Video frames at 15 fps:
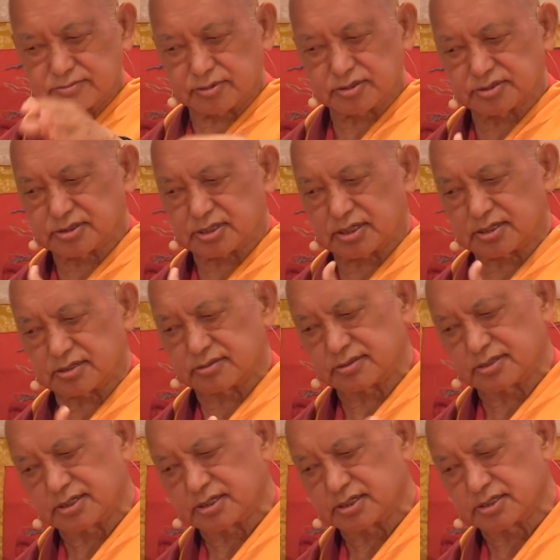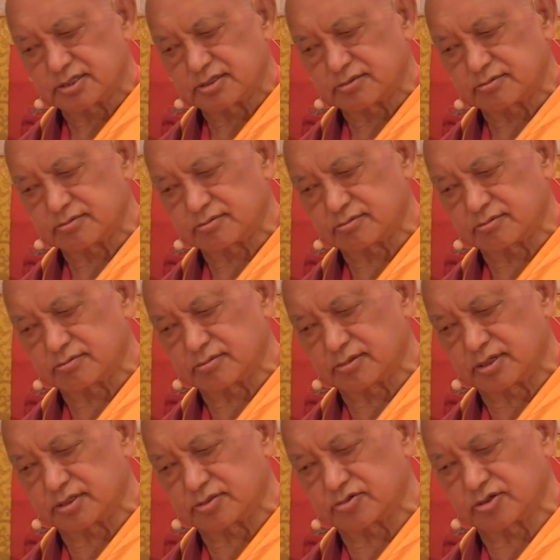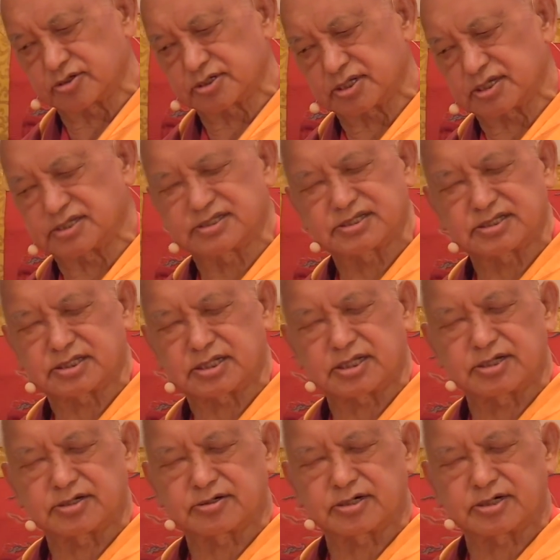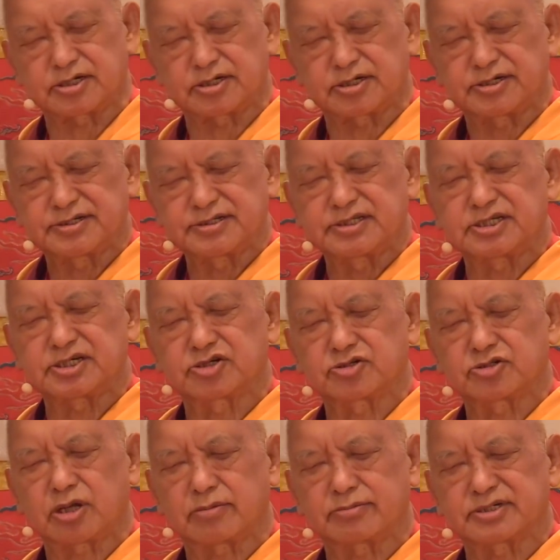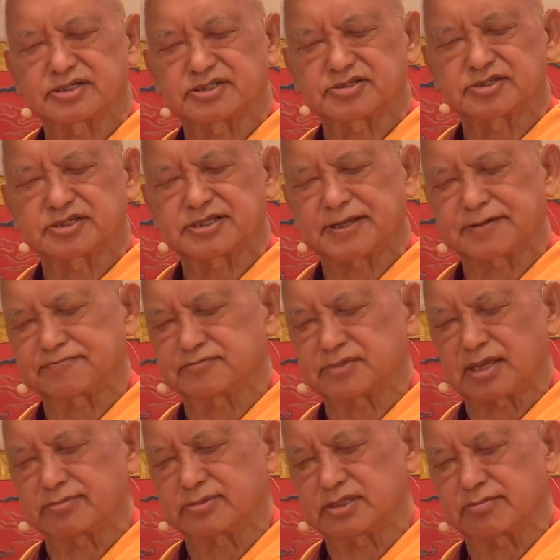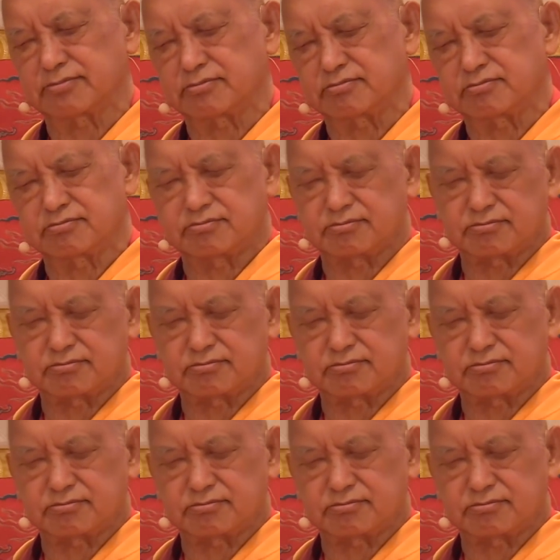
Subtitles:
because well, not easy economic system. I mean the